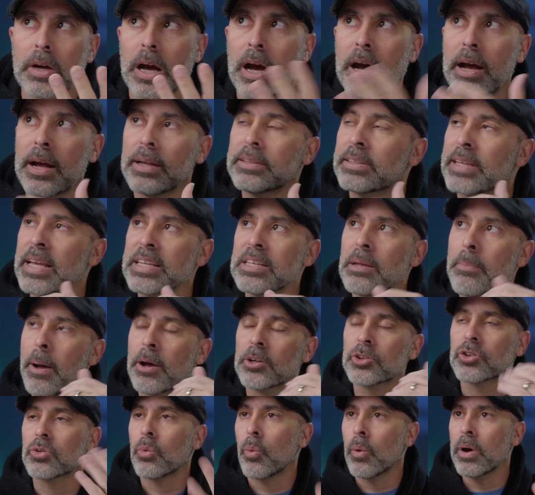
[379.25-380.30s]
I'd say it's
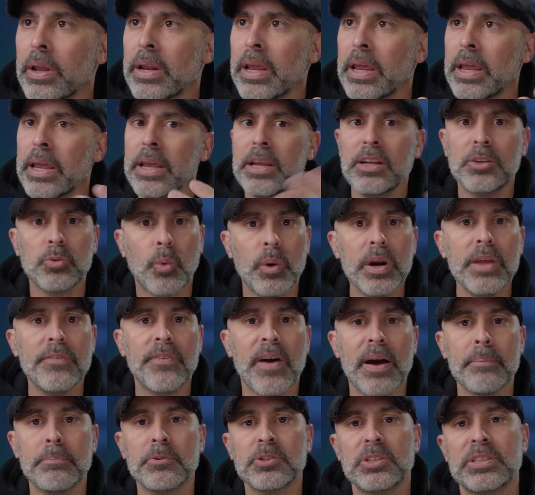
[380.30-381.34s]
about twenty,
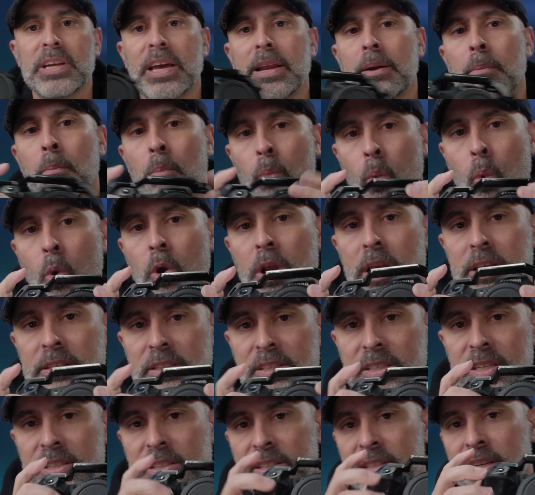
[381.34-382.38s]
twenty-five percent more
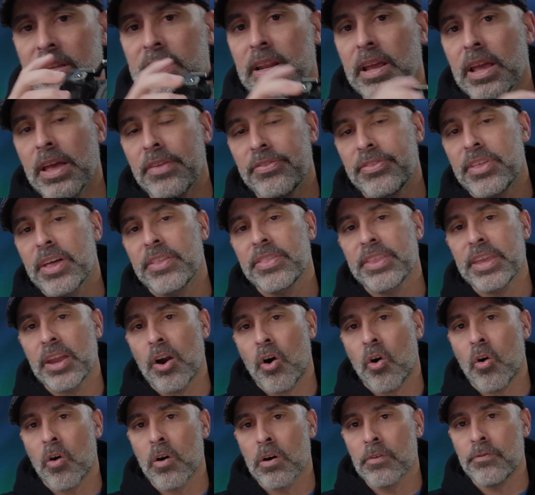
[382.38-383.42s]
consistent than the
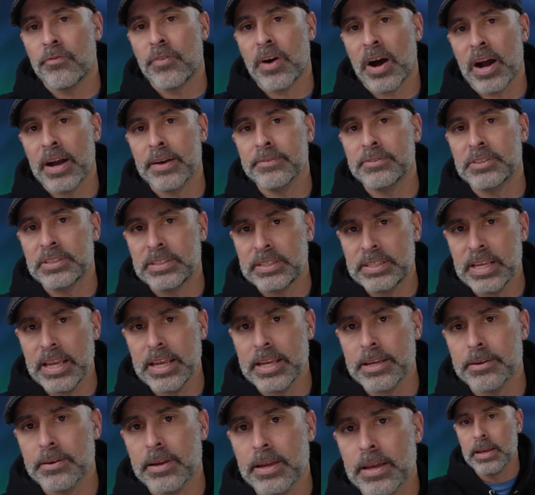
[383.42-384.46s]
R five
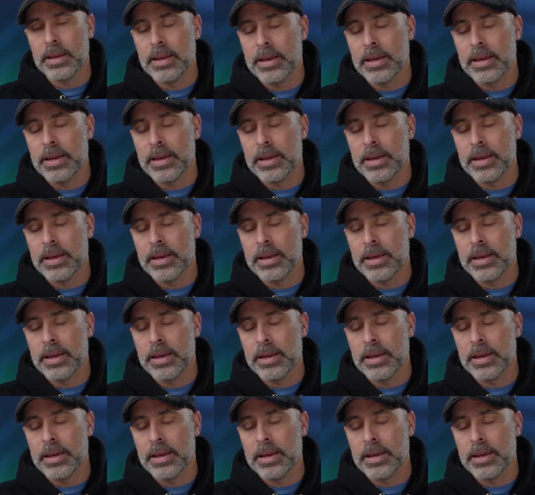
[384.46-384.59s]
C.